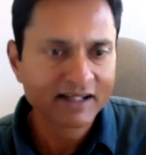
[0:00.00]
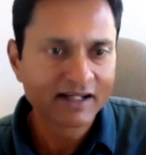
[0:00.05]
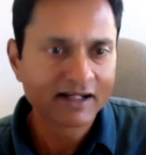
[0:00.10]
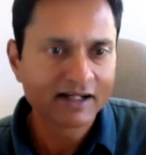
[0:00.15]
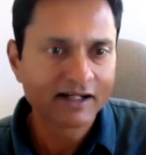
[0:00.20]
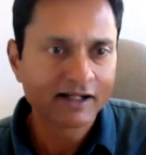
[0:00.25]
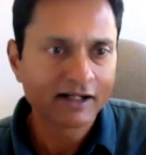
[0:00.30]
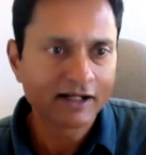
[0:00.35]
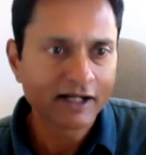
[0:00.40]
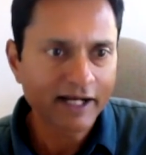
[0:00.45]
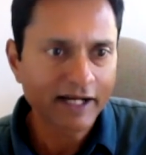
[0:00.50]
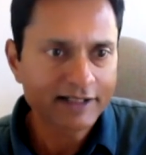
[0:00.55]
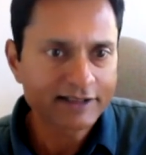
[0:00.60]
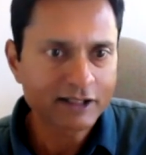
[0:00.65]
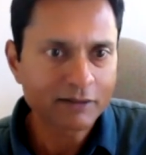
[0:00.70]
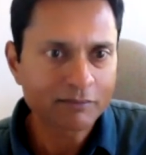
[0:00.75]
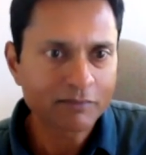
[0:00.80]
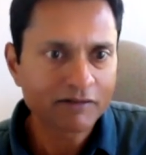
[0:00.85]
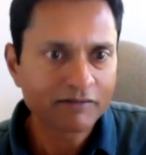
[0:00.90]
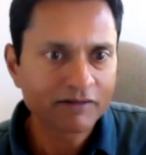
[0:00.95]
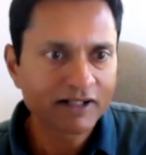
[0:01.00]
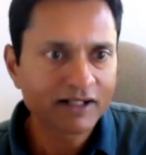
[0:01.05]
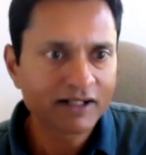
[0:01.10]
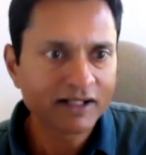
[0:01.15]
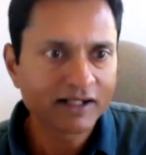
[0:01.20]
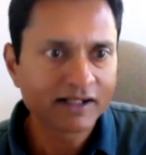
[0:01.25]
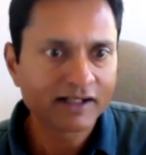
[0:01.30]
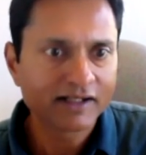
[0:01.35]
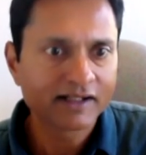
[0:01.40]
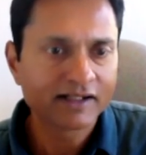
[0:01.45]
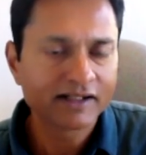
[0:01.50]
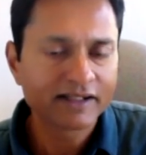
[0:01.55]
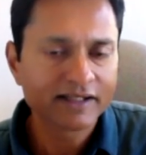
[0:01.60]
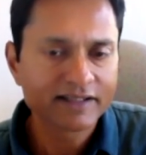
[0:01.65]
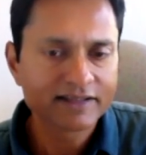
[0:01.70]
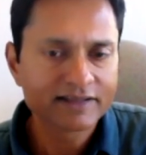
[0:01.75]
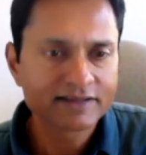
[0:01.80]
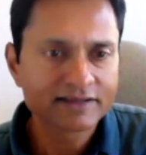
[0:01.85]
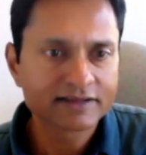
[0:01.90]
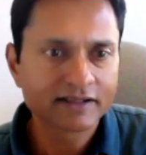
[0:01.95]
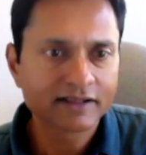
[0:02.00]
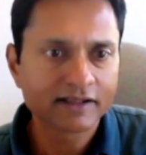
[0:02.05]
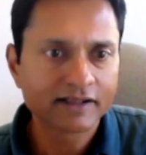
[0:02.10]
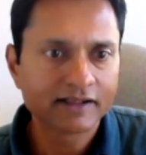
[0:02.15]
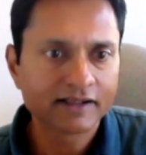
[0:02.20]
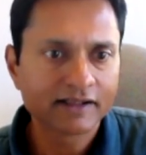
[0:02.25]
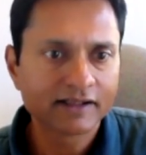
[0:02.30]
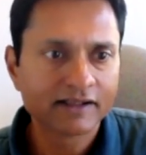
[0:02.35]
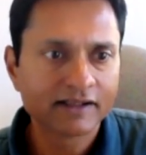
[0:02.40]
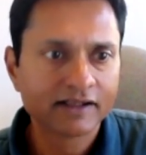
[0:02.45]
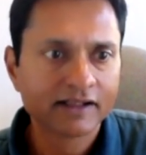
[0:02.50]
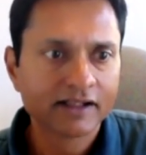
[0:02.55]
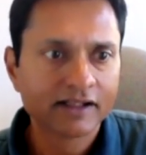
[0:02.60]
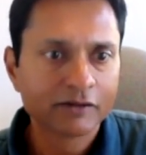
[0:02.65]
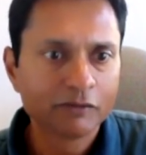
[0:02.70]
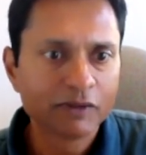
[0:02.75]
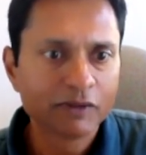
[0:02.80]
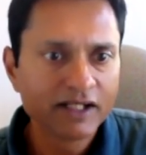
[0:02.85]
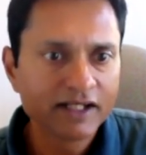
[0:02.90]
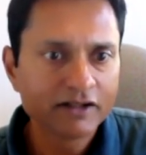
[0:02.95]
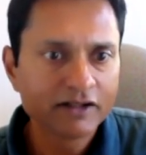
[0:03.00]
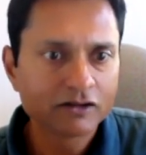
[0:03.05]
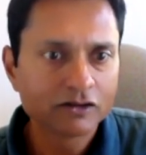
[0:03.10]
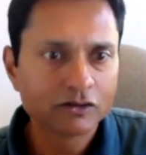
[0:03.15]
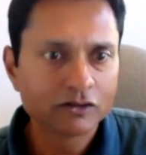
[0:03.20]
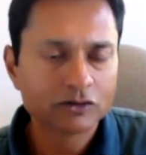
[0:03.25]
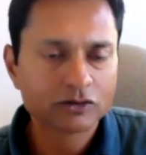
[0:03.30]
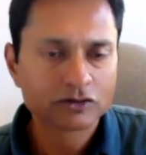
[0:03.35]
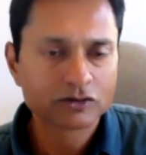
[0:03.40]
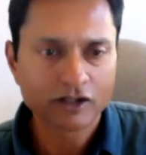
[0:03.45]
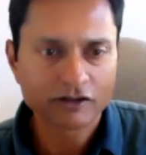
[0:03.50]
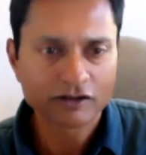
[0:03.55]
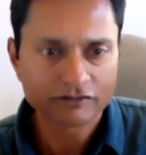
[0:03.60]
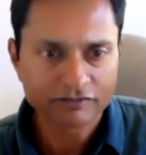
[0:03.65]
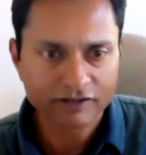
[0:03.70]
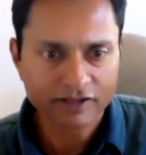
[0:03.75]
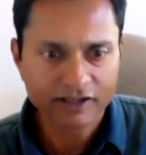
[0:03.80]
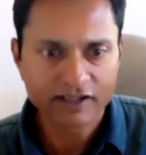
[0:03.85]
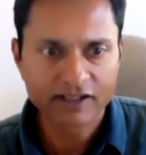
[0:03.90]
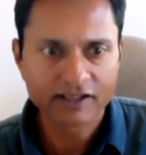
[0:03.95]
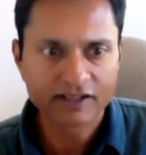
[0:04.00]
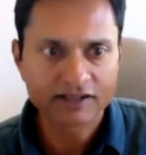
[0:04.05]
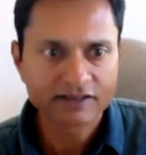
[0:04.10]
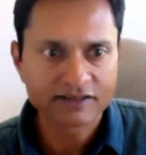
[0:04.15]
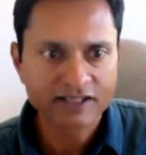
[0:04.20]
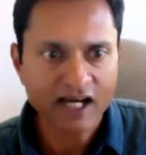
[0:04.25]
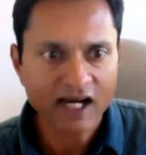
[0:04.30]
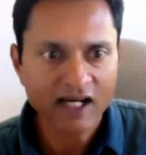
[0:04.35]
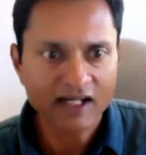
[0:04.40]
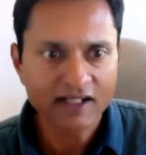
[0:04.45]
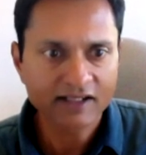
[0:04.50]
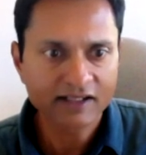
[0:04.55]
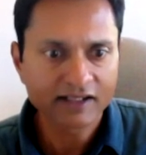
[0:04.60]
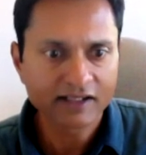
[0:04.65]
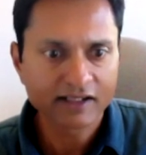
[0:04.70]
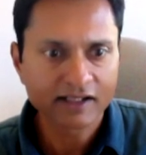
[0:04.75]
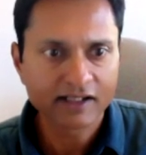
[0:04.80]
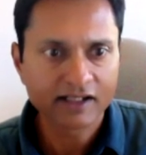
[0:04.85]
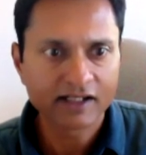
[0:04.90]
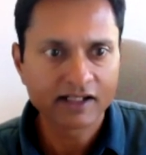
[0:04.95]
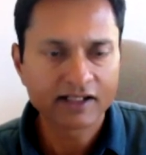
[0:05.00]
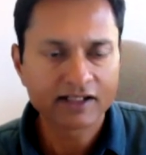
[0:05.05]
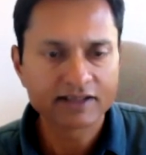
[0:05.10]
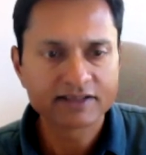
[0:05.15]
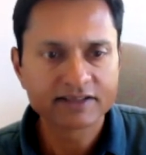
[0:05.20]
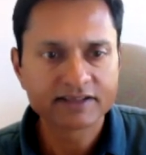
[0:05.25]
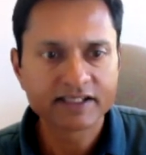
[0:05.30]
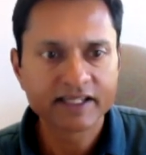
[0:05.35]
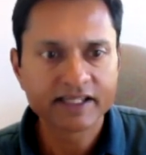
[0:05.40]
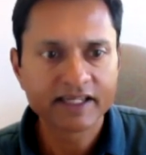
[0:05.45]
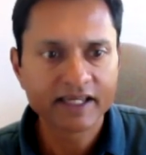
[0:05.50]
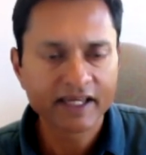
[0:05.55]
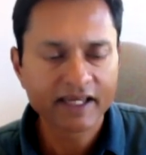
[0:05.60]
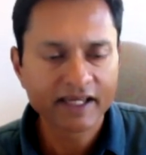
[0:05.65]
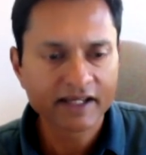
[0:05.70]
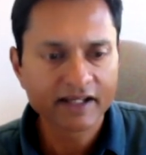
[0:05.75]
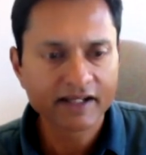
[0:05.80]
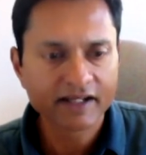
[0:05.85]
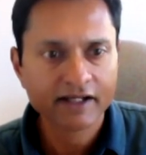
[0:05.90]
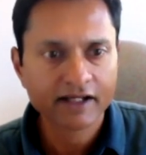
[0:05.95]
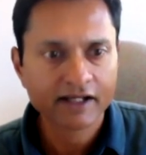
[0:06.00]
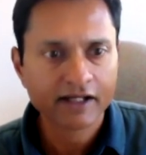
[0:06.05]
Uh, at some level, uh, is uh, we need to sort of start seeing.